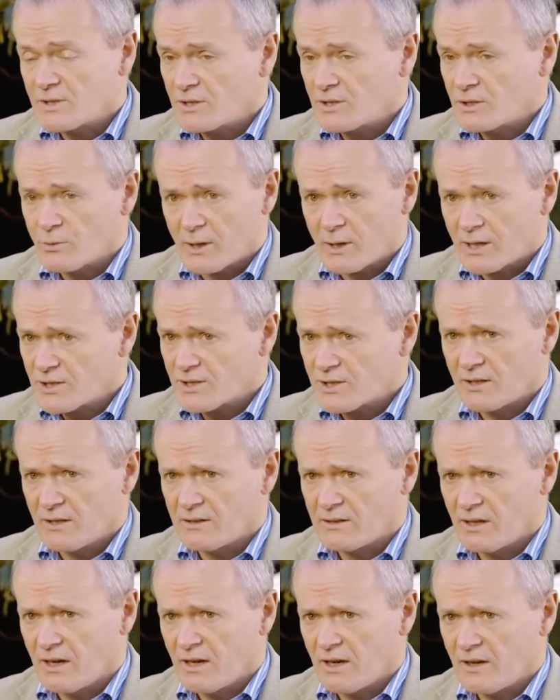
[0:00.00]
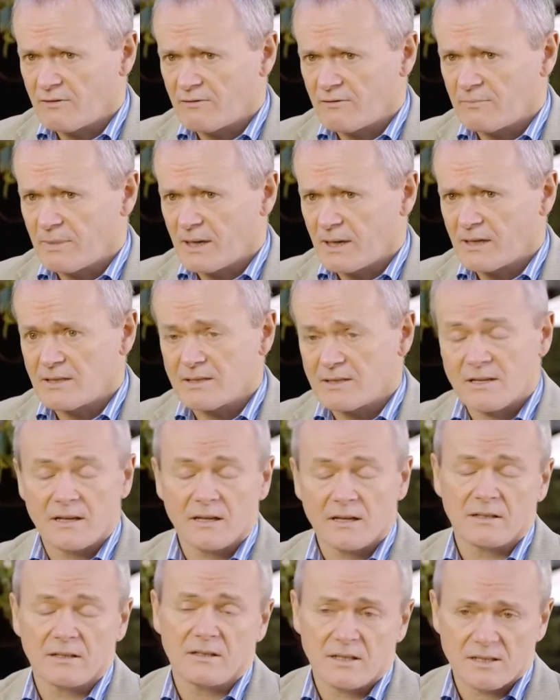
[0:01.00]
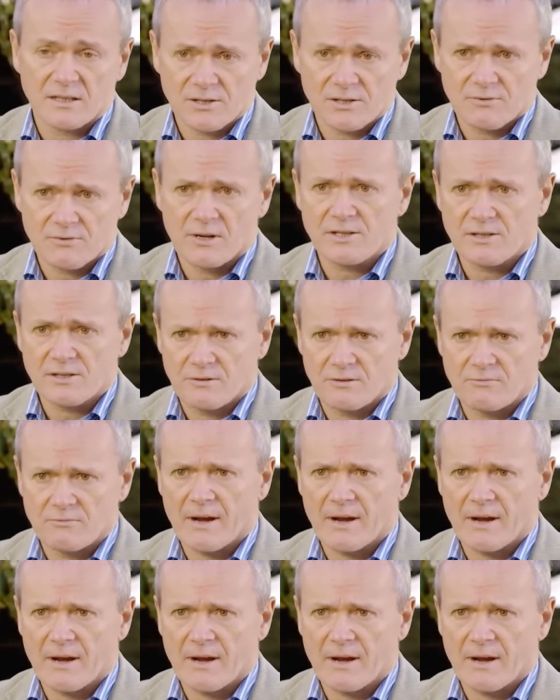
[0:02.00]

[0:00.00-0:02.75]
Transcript: situation in life but is getting less stressed and